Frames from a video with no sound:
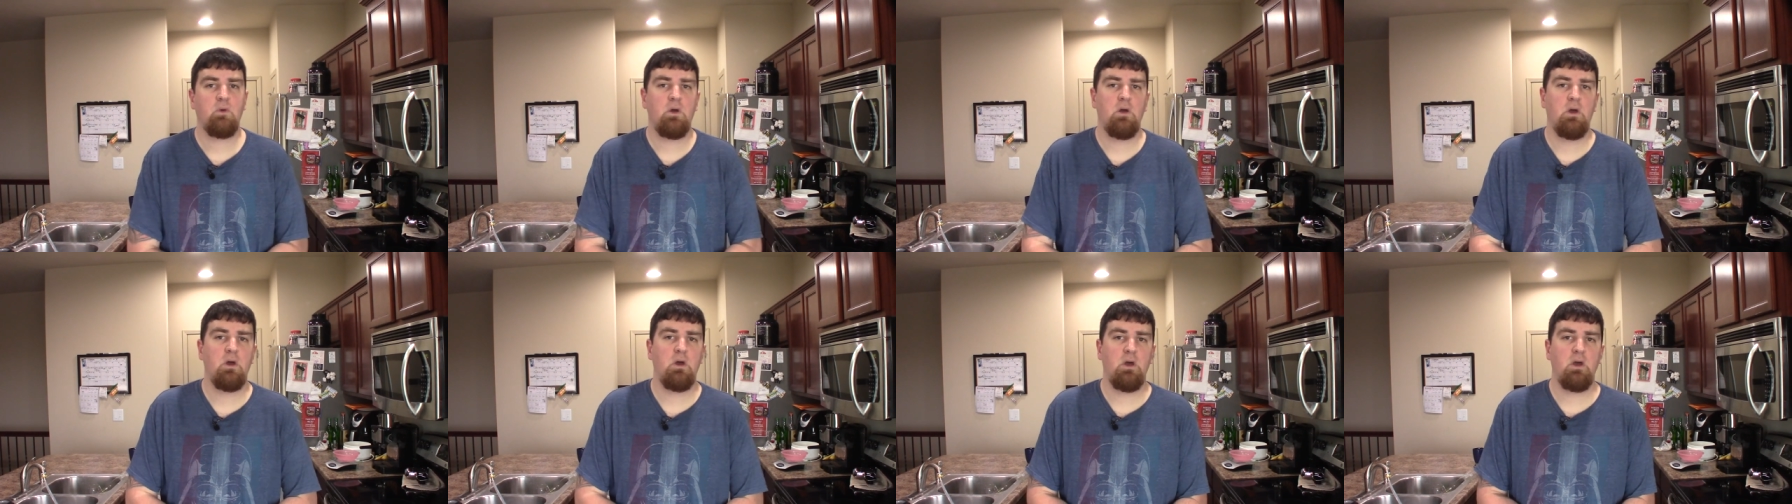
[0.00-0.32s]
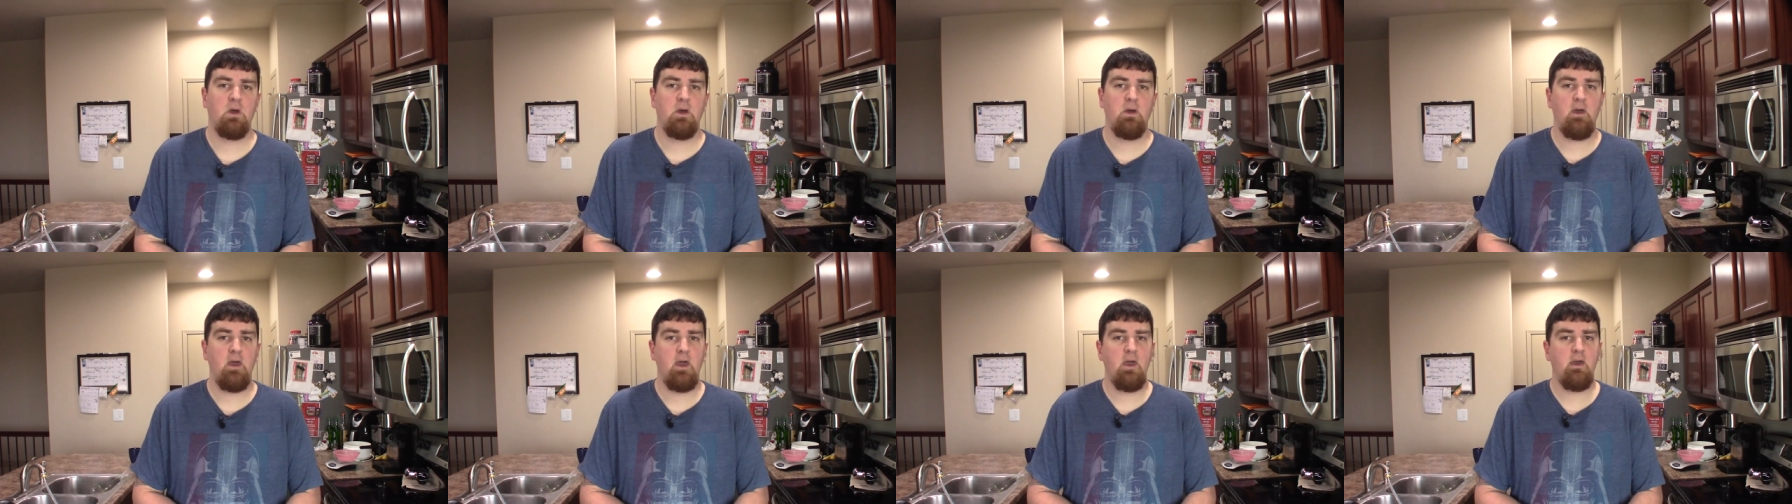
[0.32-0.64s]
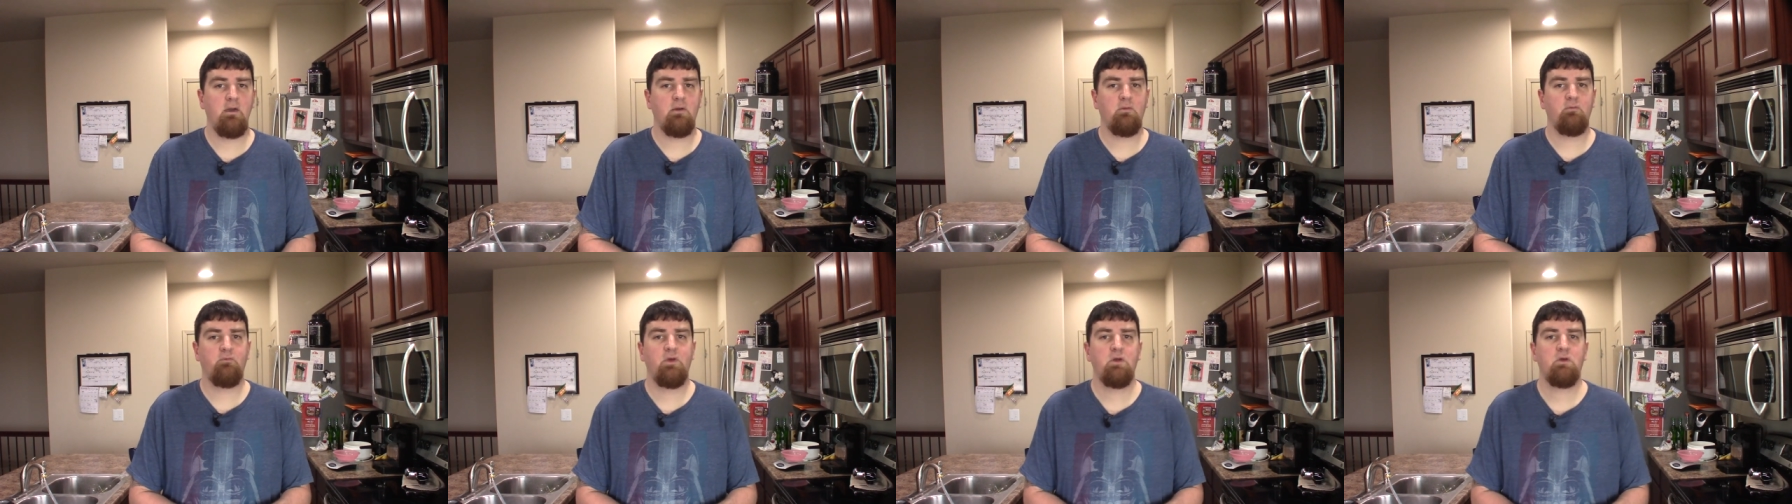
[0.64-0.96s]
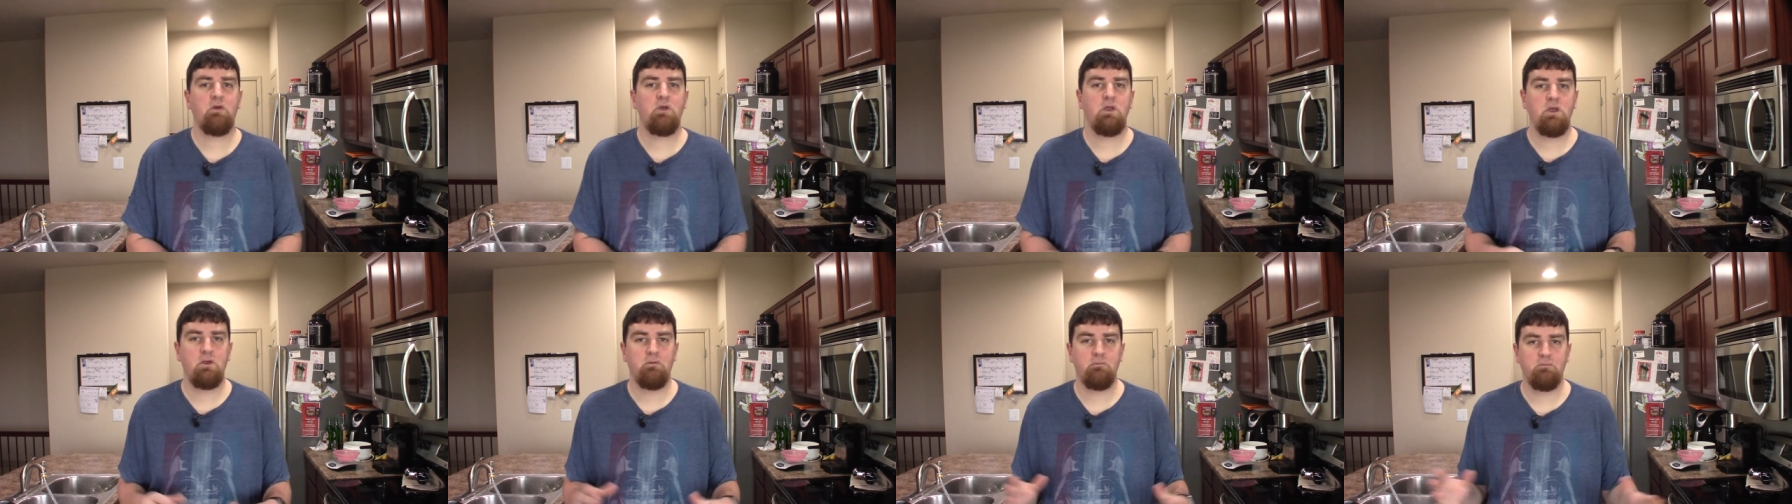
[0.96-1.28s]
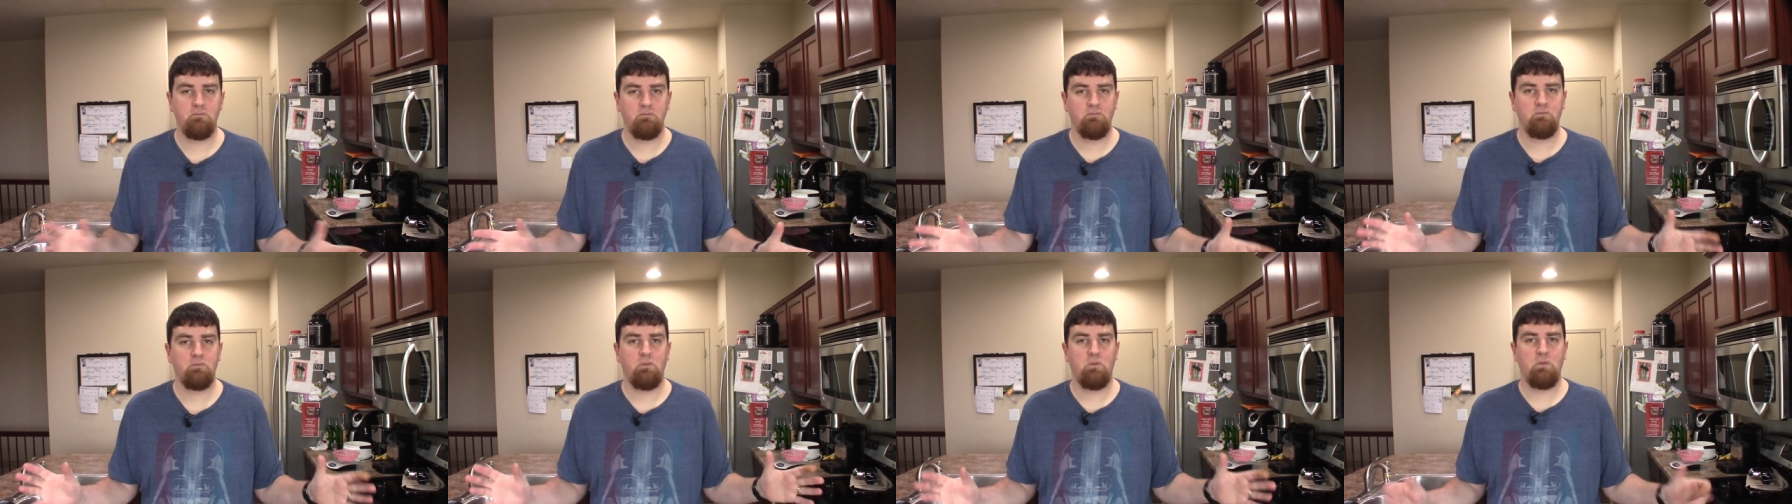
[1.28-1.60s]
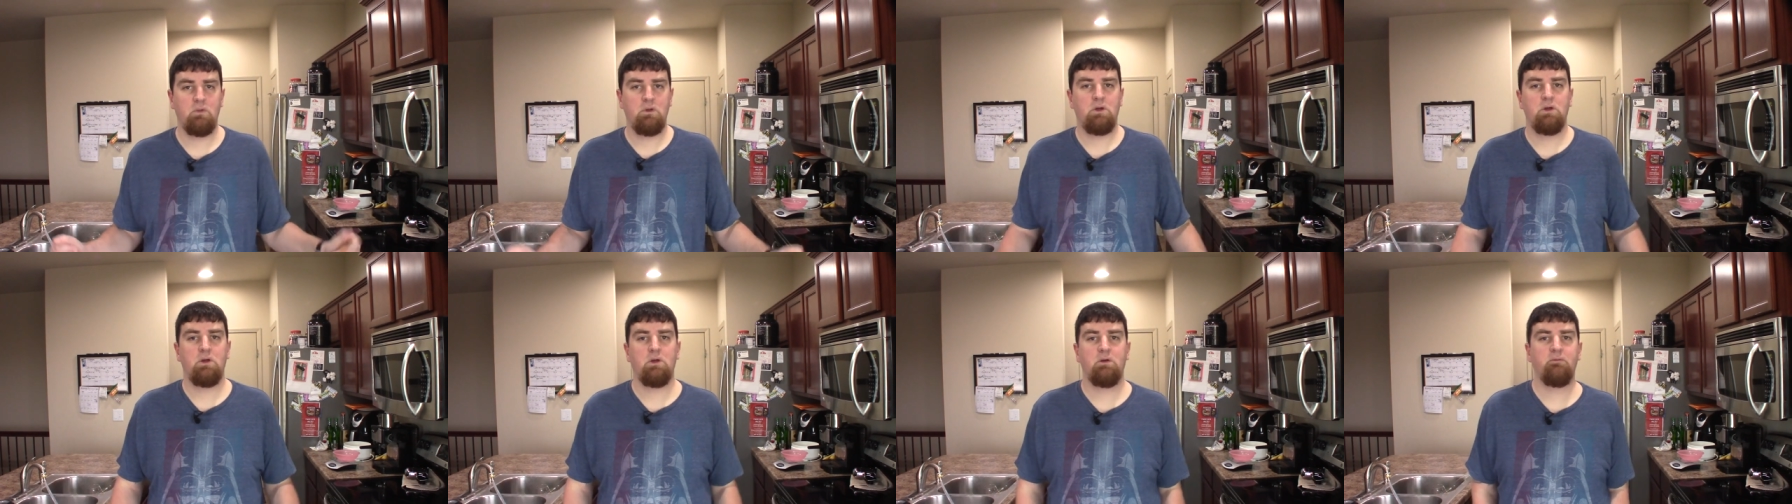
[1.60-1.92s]
uh, I very
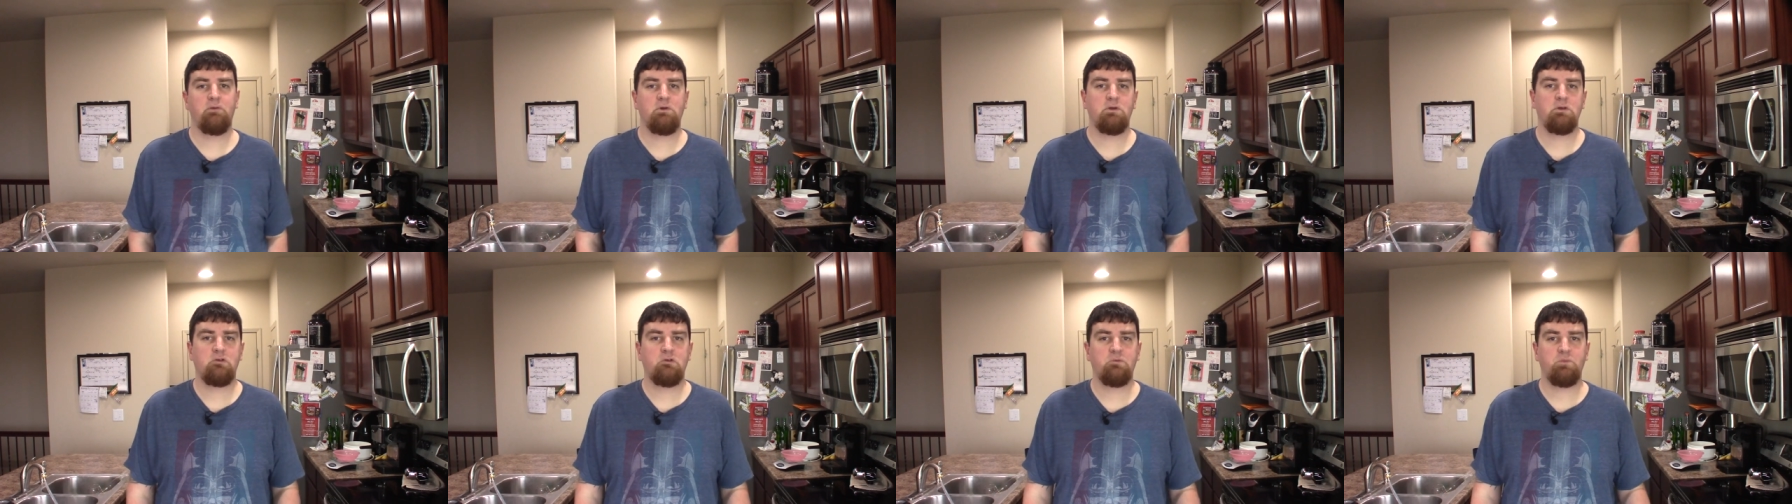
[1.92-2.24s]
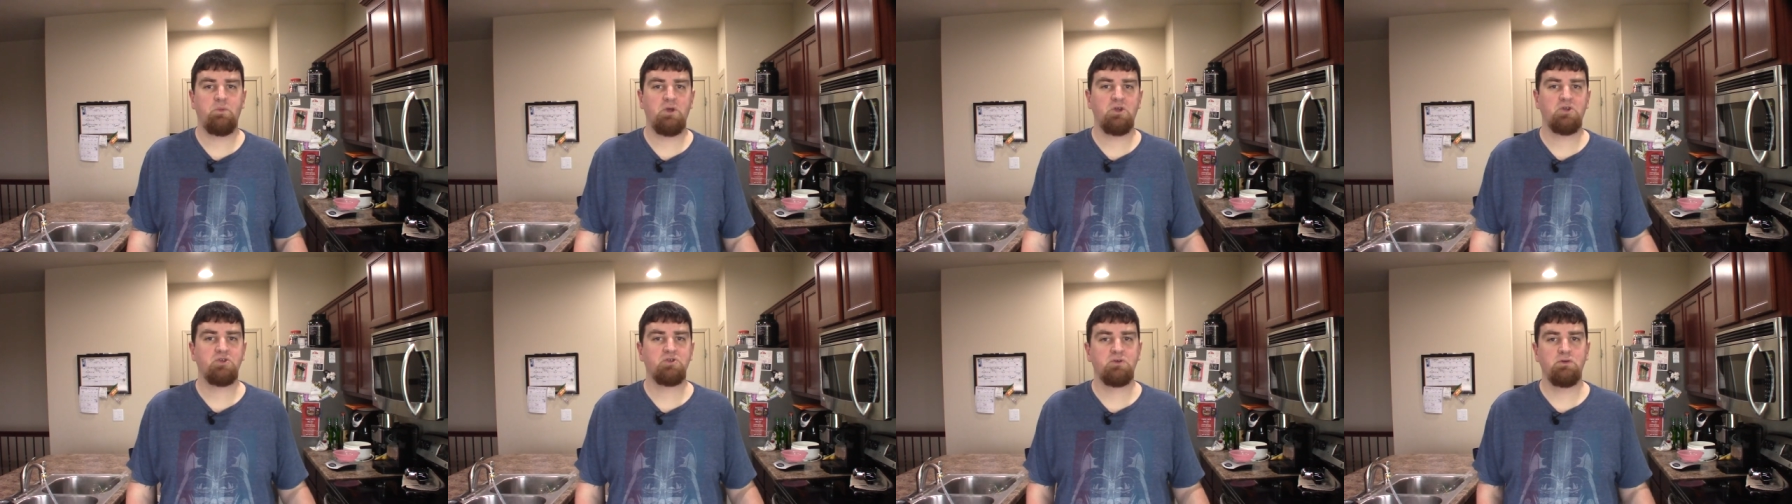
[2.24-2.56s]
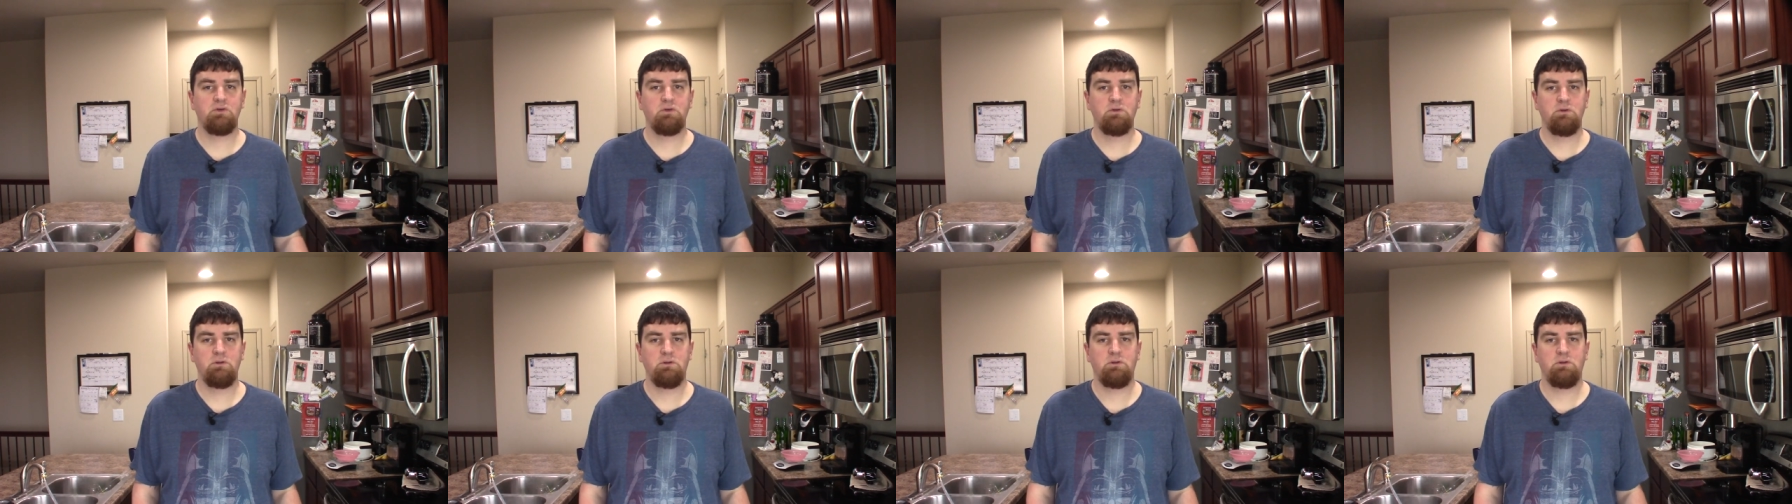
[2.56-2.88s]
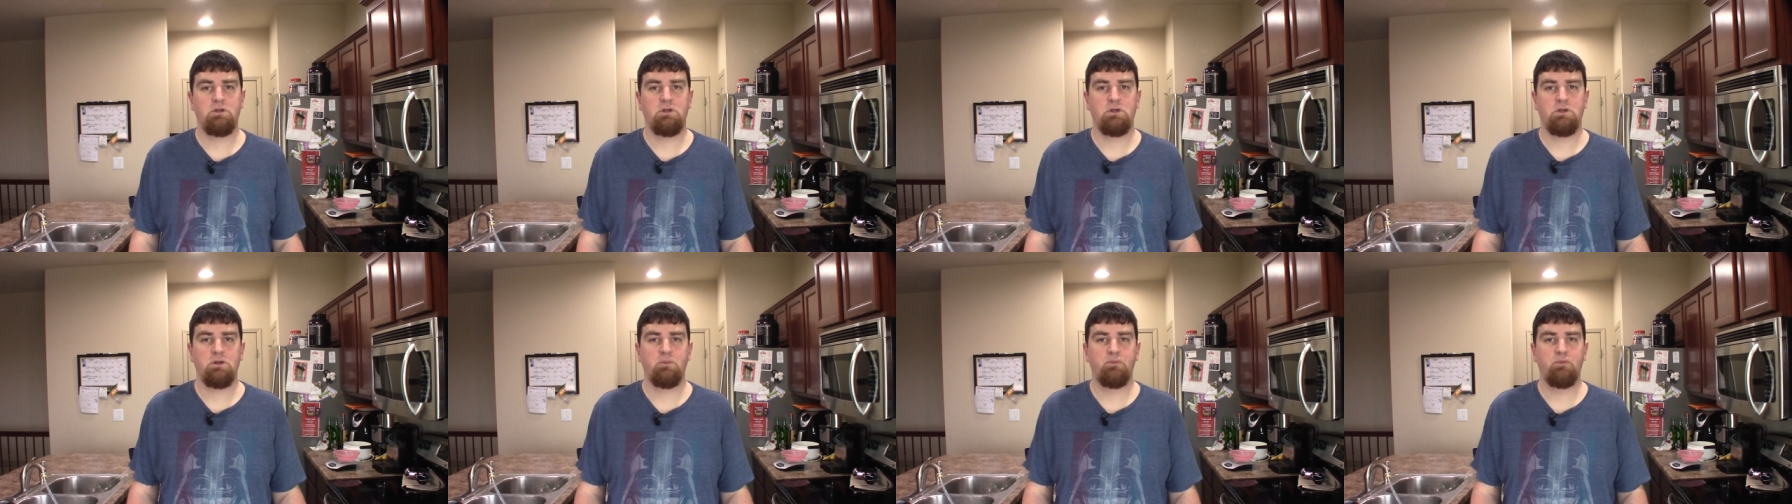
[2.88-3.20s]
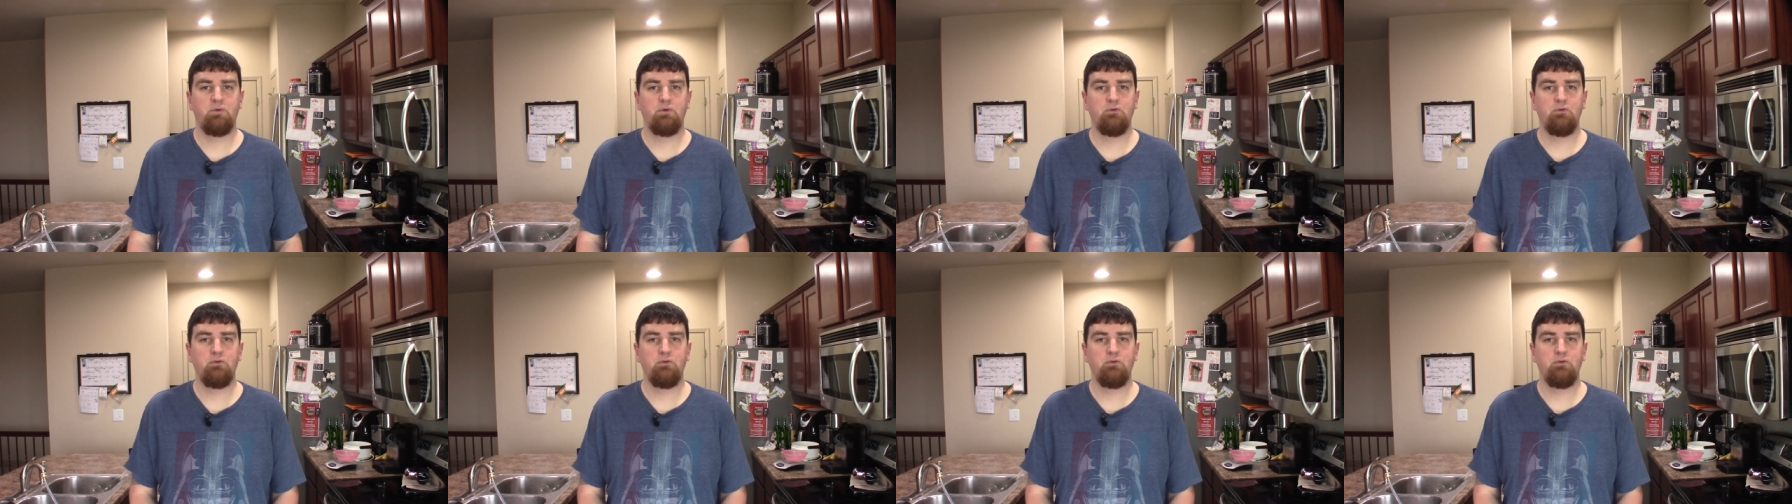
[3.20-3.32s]
uh, very special uh,